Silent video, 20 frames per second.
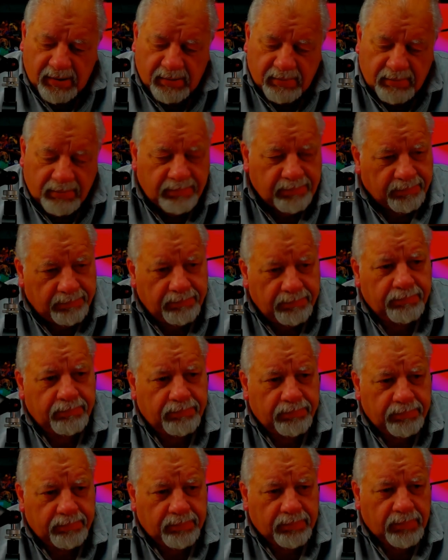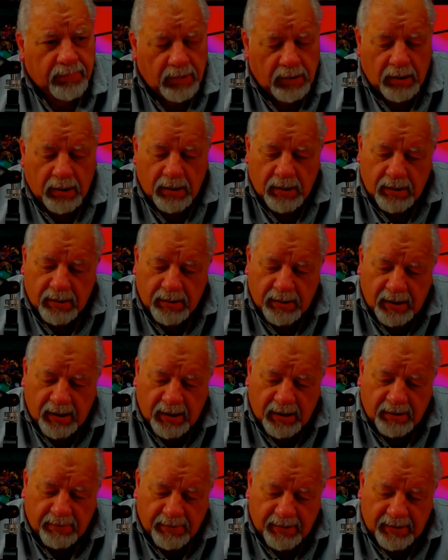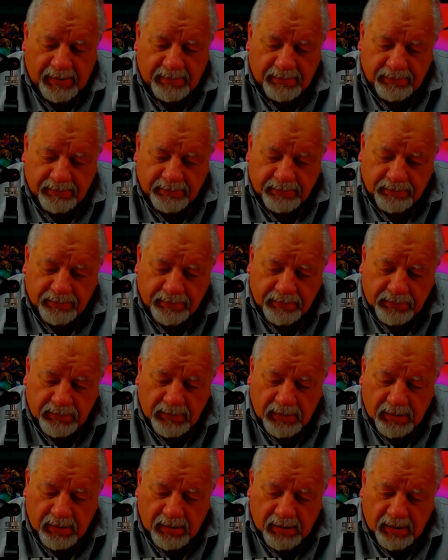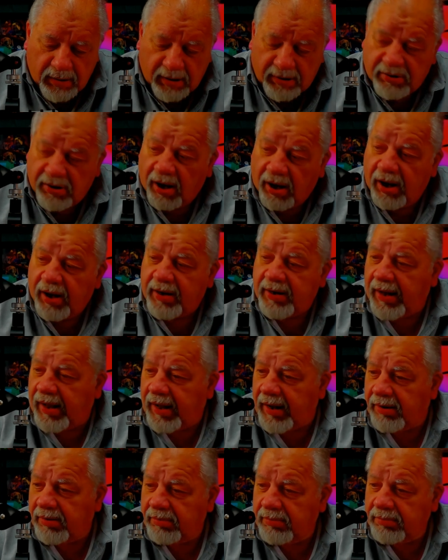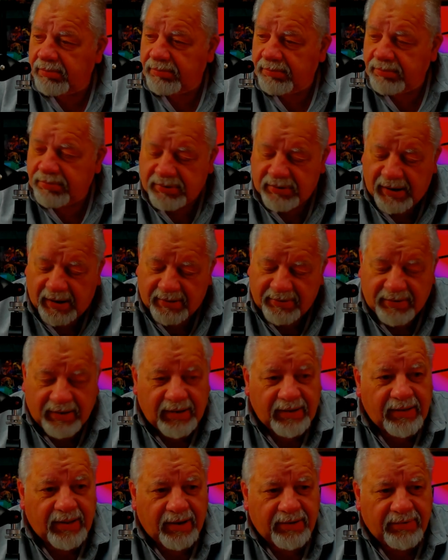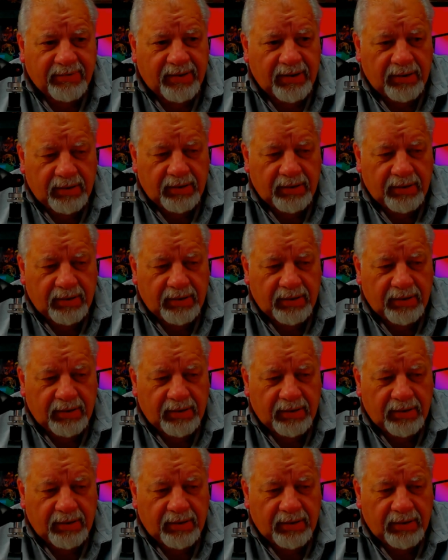Hmm. Anyway, it's on now. Testing, testing.